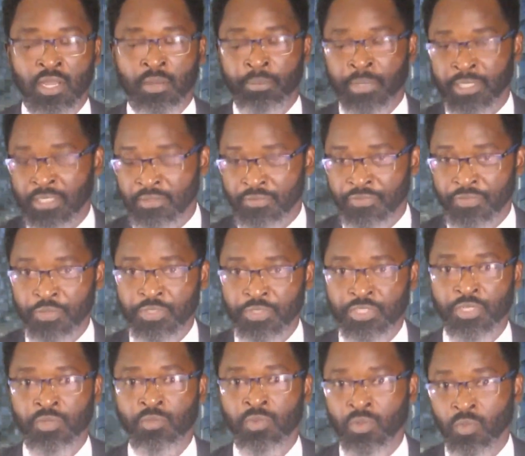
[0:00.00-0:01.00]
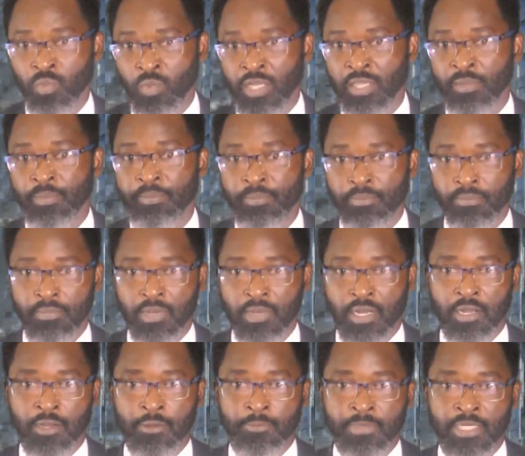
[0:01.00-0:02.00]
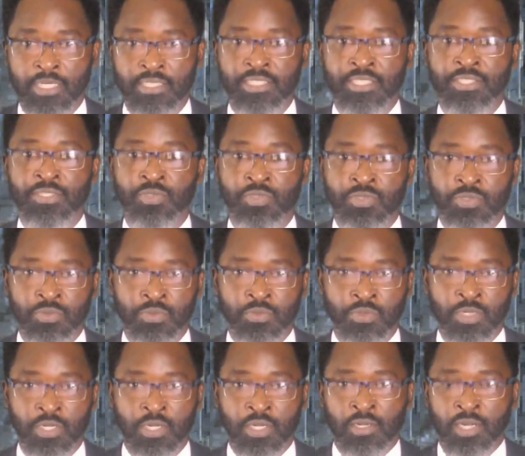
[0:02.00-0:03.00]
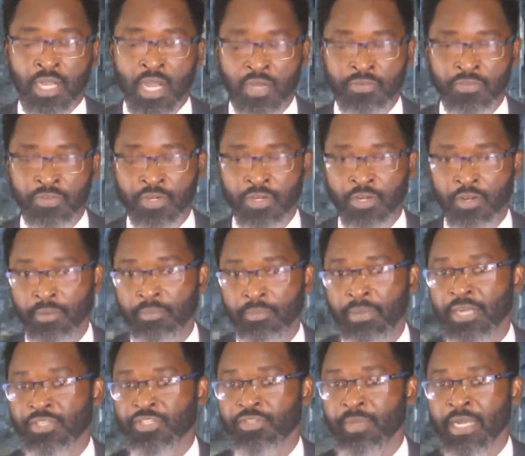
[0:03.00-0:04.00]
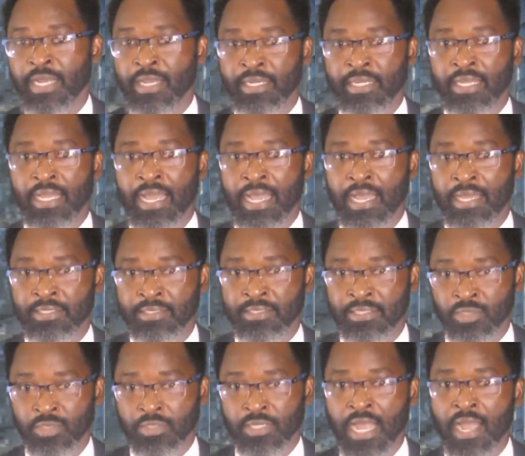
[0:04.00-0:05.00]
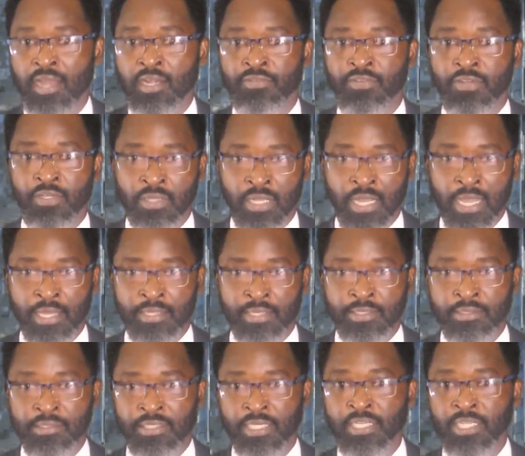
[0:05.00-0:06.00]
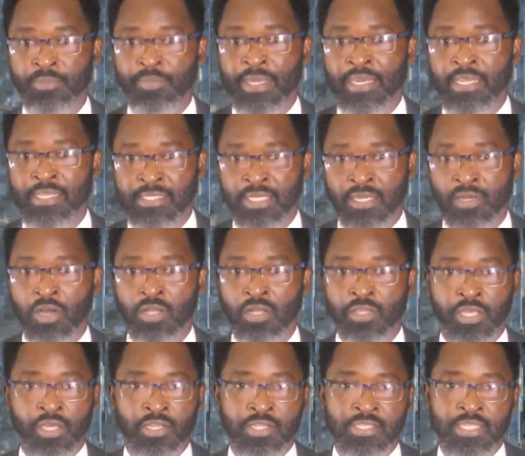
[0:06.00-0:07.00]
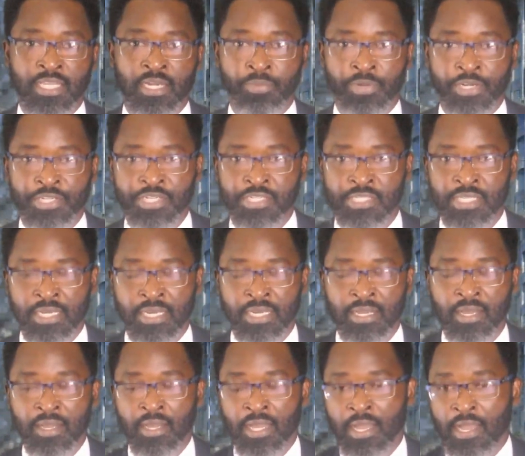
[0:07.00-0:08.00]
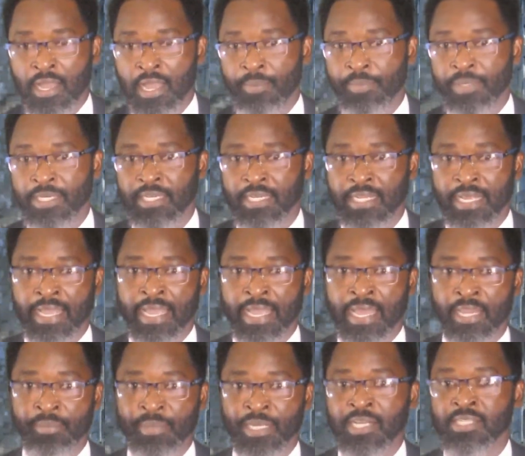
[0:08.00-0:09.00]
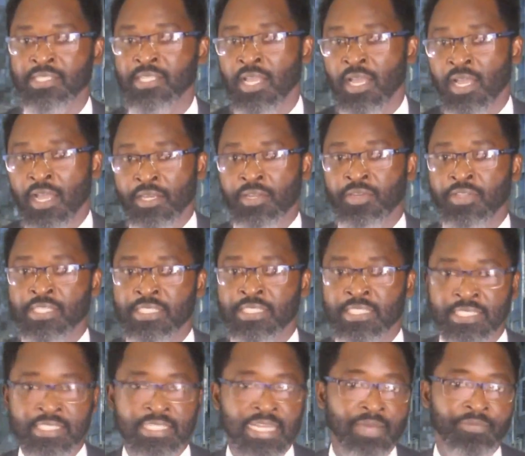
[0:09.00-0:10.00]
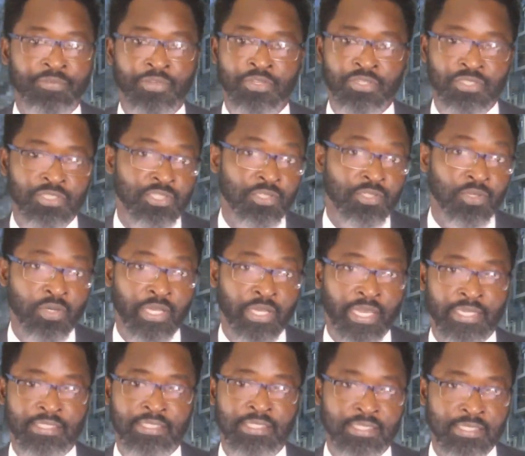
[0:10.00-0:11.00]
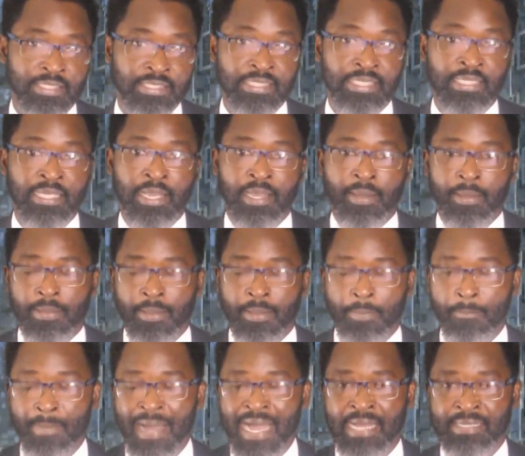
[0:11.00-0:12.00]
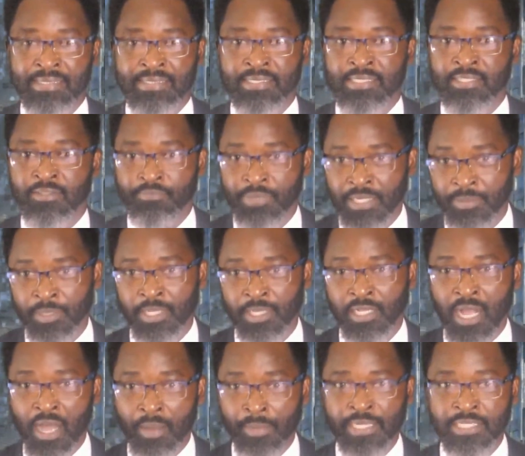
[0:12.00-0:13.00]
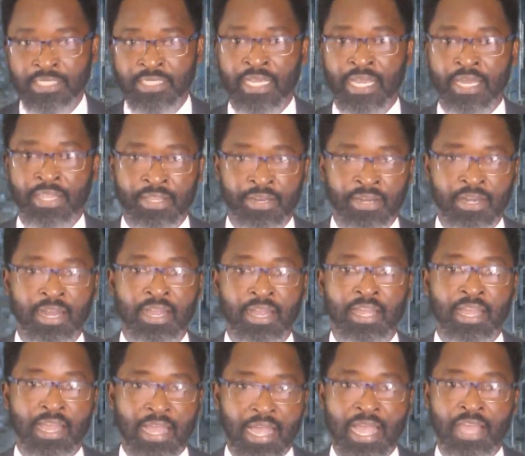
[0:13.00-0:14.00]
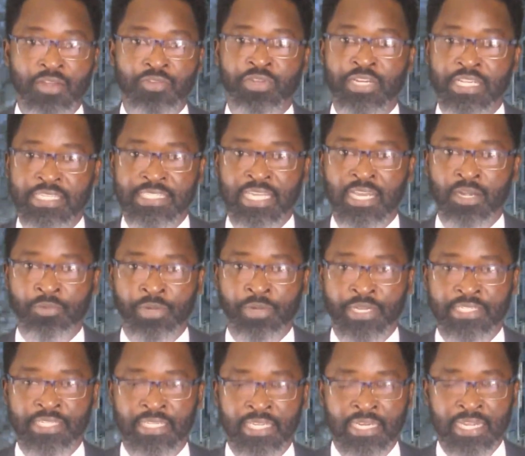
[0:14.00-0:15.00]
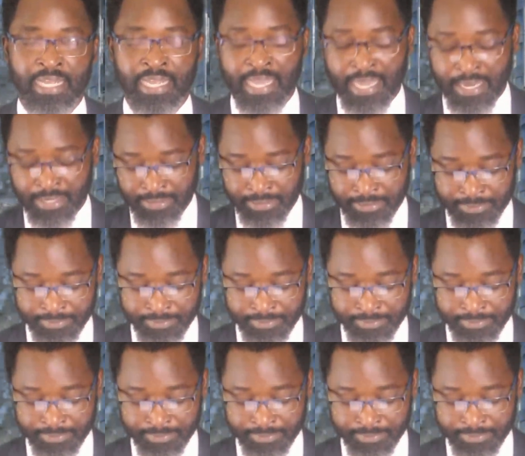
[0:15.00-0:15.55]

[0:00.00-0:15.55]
But in future we will continue to cover Mashramani and Carnival and Independence and all the other celebrations that happen in Guyana, because this is a time for you to showcase and to see the masses of people coming together and really celebrating in Guyana.